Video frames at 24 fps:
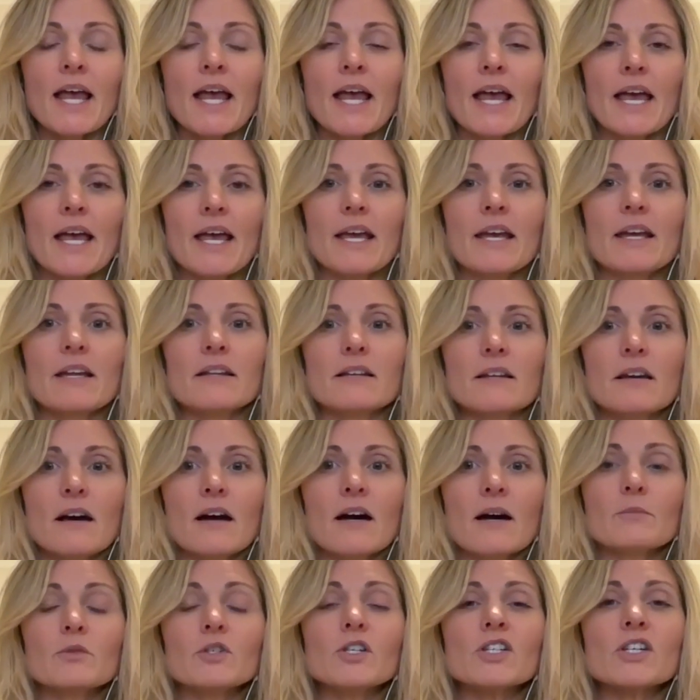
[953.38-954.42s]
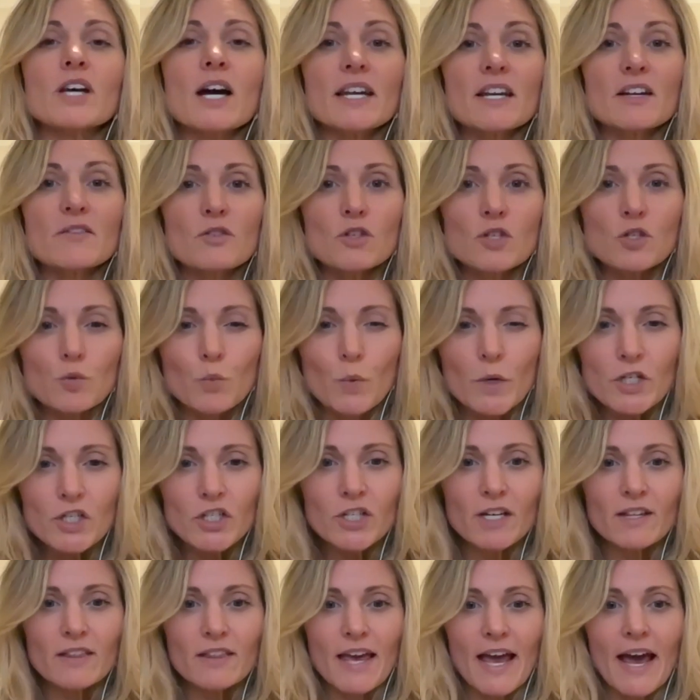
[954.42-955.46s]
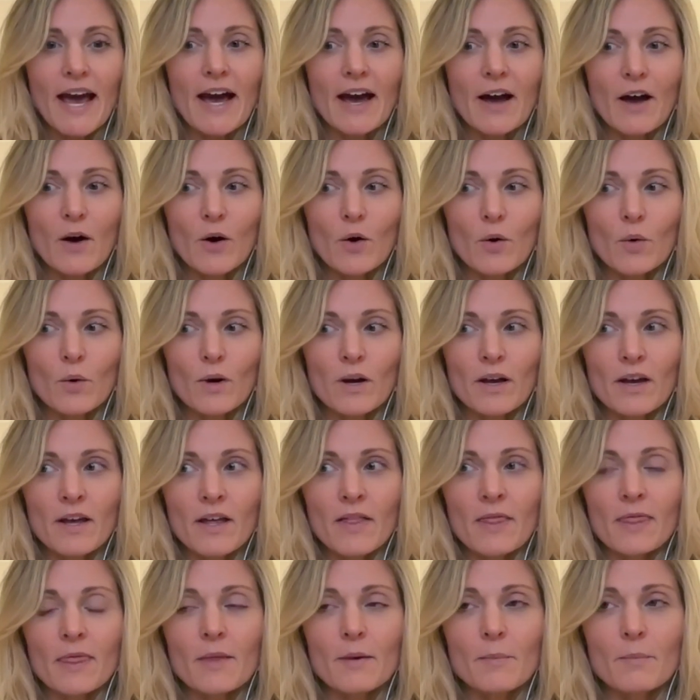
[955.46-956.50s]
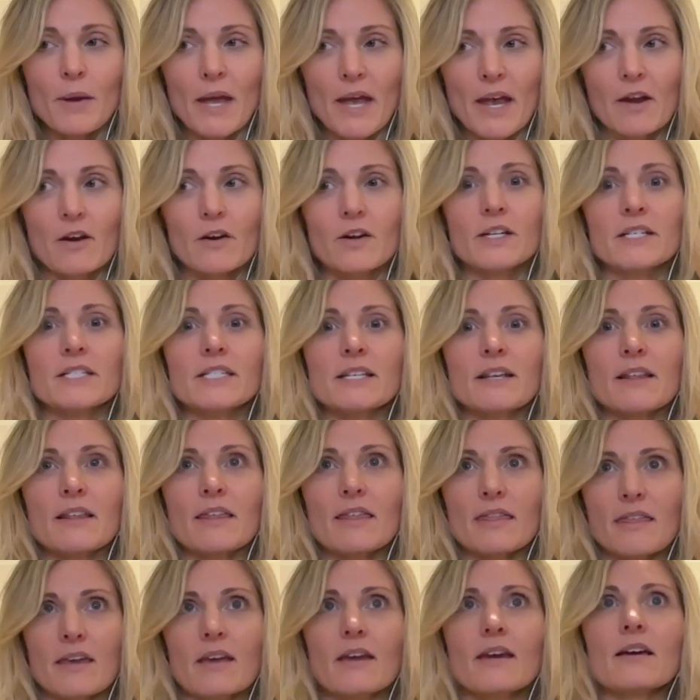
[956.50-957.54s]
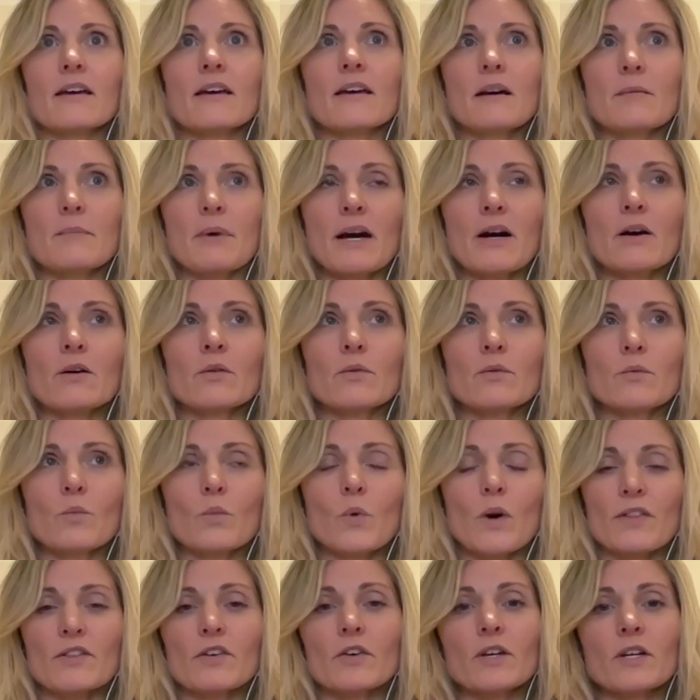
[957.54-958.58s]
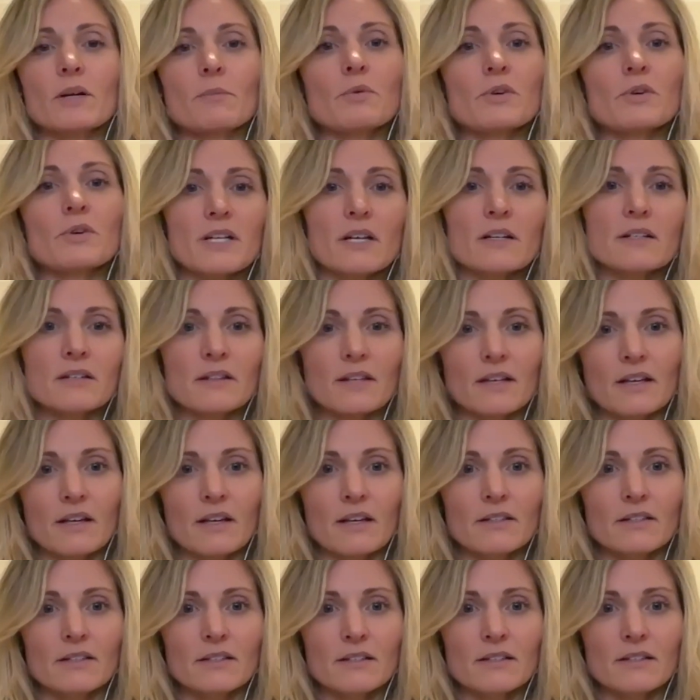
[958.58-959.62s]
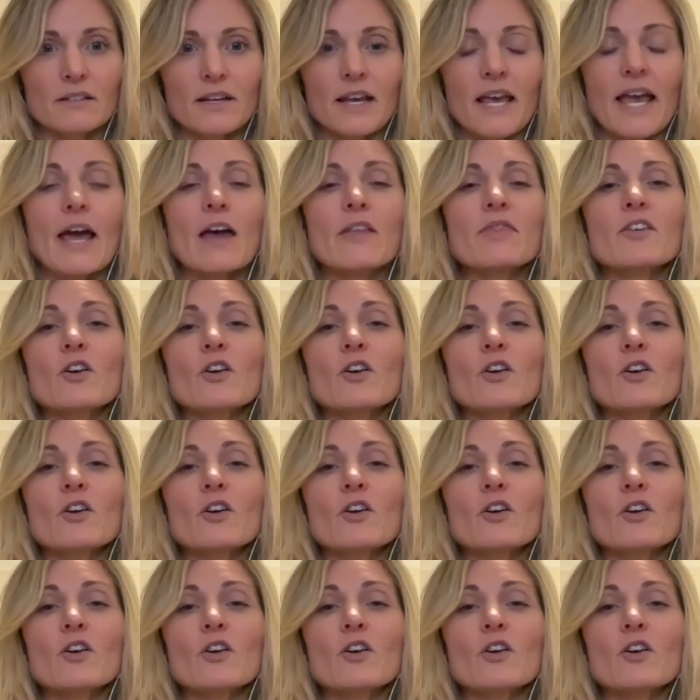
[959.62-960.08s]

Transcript: And just kind of switching how the parents think about what they're going to present to the kids and